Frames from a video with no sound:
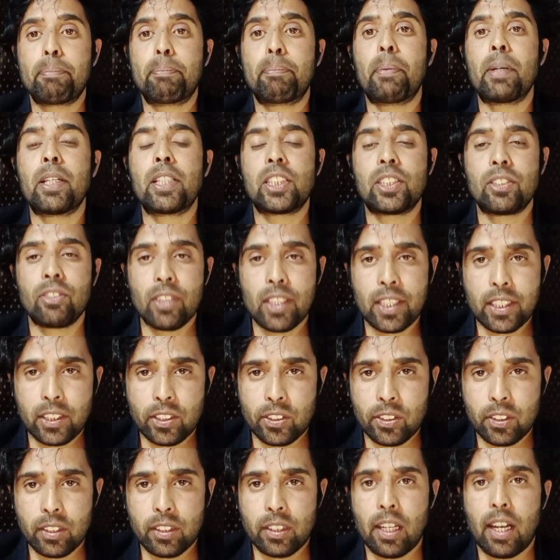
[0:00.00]

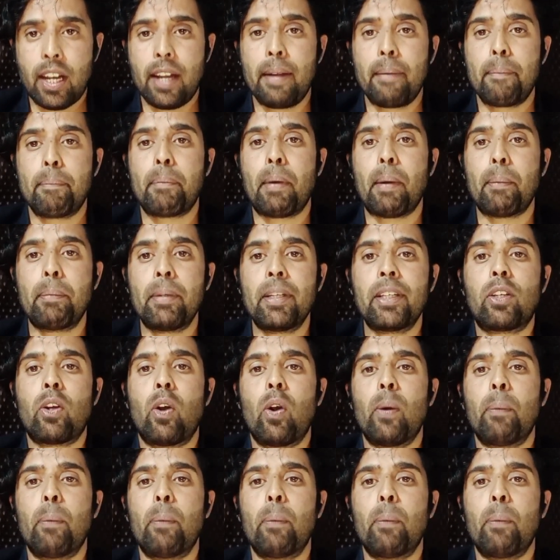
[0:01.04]
persuasion and public